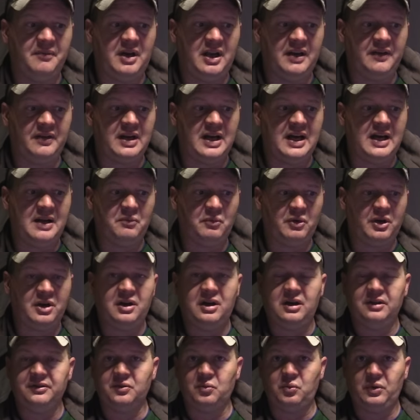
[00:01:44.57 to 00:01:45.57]
I got, we
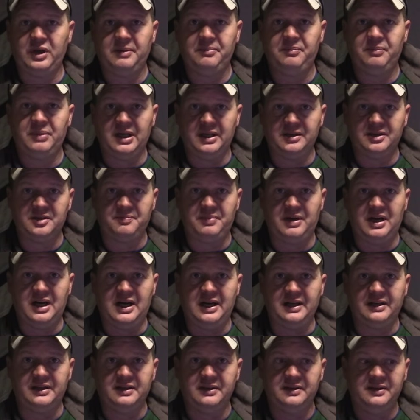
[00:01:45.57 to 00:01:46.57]
call it the weed bed
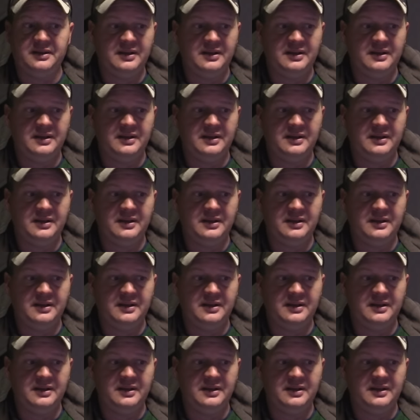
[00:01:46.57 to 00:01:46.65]
spot.